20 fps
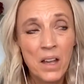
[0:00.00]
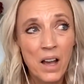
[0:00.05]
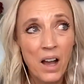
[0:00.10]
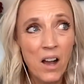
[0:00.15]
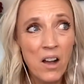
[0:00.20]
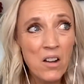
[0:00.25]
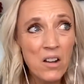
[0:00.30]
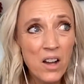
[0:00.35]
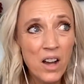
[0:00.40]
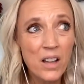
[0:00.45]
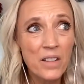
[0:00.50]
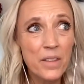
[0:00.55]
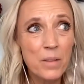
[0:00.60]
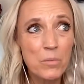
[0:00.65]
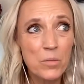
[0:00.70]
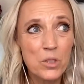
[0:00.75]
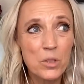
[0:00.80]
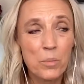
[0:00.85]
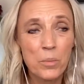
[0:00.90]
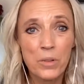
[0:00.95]
I'll call them
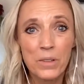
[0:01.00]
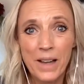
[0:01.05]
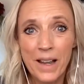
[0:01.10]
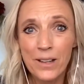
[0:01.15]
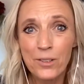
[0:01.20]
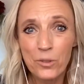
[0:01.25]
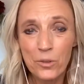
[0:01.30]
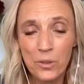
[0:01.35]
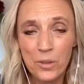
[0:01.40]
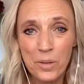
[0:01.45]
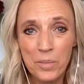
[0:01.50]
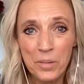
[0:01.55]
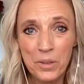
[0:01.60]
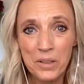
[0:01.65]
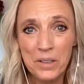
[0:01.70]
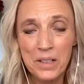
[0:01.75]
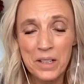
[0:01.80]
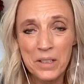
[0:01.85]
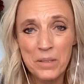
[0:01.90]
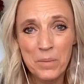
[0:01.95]
supernatural
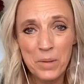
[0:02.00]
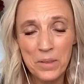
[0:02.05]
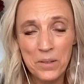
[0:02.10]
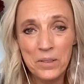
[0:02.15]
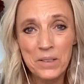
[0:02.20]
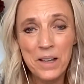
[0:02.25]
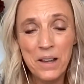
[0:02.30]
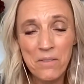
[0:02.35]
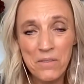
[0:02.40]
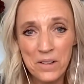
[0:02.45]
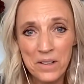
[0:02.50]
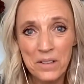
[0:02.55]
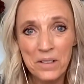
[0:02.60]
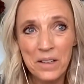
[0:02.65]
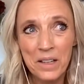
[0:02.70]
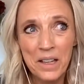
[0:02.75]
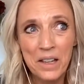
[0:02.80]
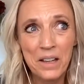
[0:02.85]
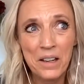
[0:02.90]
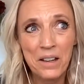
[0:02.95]
abilities, but they're
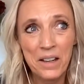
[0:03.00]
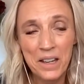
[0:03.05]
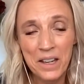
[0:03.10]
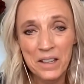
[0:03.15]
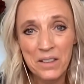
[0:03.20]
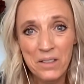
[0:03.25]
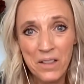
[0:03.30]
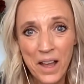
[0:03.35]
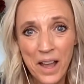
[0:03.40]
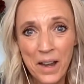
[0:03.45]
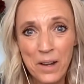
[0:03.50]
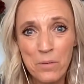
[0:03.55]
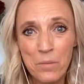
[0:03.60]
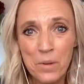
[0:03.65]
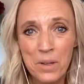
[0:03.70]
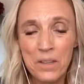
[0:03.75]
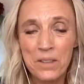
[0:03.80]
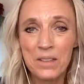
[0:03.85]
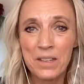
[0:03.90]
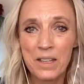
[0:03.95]
definitely in line
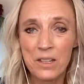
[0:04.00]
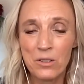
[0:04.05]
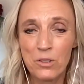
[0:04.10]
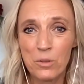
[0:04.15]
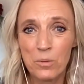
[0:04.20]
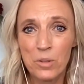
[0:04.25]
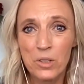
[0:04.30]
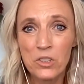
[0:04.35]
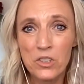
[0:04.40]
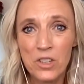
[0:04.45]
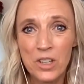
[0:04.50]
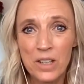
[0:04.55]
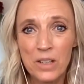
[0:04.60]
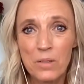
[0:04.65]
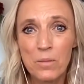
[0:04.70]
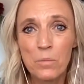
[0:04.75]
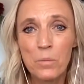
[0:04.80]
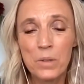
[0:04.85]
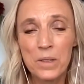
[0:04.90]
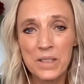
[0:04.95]
with
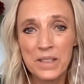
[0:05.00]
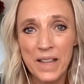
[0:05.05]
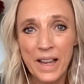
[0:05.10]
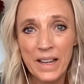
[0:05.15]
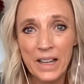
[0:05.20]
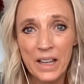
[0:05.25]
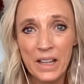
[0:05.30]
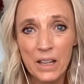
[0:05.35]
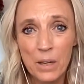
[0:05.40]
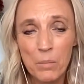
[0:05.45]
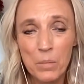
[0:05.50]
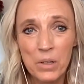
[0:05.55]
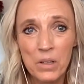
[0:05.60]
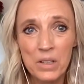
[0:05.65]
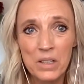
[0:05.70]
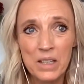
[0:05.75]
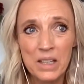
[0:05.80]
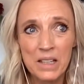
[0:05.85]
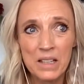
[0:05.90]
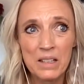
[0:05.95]
intuition, with psychic
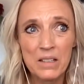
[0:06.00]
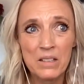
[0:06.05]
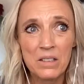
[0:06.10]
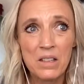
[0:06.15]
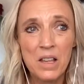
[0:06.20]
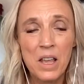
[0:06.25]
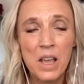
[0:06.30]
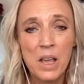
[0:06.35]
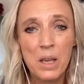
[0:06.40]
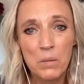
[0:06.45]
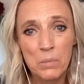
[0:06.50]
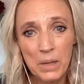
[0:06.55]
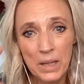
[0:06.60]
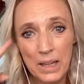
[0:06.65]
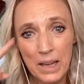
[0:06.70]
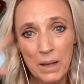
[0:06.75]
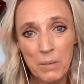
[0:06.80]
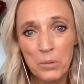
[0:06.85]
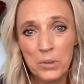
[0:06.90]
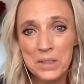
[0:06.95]
abilities, being
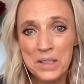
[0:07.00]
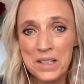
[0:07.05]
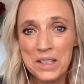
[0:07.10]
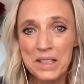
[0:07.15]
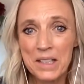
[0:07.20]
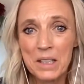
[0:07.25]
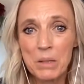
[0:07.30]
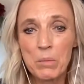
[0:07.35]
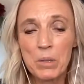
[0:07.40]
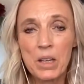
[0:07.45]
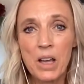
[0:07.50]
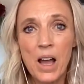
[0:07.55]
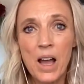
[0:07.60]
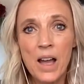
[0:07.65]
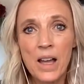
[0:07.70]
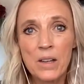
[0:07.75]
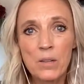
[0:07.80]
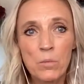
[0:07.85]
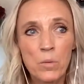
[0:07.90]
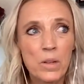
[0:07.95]
able to see
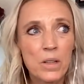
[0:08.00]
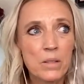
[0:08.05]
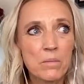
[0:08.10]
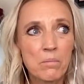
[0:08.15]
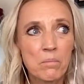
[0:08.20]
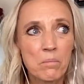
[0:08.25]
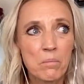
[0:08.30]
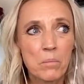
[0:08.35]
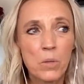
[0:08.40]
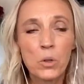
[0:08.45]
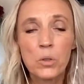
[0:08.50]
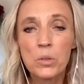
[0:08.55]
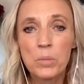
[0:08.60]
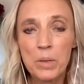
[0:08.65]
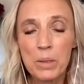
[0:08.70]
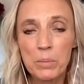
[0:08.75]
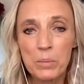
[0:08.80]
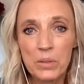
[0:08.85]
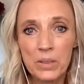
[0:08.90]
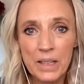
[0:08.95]
beyond what most
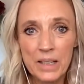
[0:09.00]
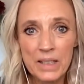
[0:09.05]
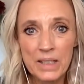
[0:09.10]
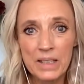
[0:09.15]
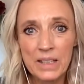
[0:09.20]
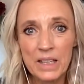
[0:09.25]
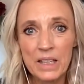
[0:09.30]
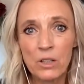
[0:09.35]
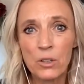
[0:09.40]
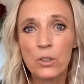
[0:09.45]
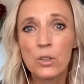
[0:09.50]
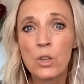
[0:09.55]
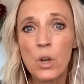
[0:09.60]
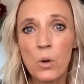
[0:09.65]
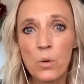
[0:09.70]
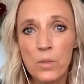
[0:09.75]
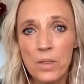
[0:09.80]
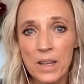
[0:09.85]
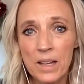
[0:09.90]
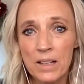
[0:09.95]
people can see or
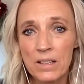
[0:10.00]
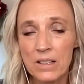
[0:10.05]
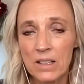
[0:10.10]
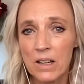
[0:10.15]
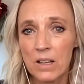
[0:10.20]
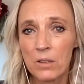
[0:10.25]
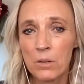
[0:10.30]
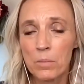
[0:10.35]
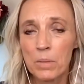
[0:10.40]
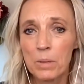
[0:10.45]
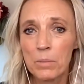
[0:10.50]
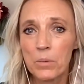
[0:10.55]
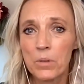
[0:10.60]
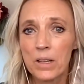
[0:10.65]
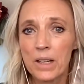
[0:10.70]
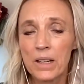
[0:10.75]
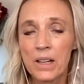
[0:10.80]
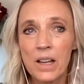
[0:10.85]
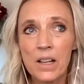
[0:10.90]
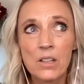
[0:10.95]
know things that other people
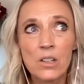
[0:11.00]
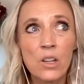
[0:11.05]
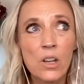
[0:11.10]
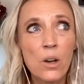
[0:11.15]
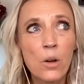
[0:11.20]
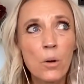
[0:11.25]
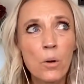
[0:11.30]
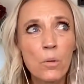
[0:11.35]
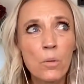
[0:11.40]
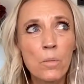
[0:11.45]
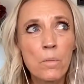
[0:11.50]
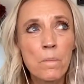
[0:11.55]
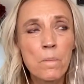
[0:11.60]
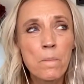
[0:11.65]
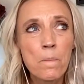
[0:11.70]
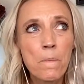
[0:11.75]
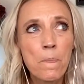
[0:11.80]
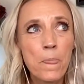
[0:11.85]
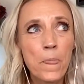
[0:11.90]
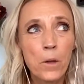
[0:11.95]
cannot know
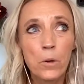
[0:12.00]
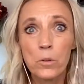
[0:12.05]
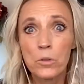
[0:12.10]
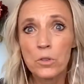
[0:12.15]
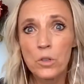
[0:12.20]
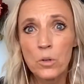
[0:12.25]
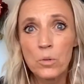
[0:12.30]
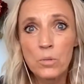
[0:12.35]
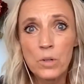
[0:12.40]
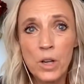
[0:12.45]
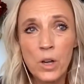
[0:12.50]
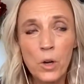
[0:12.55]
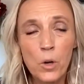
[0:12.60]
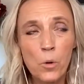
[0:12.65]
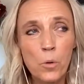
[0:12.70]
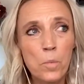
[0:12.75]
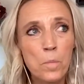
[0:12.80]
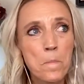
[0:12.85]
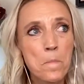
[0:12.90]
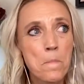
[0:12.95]
or don't know,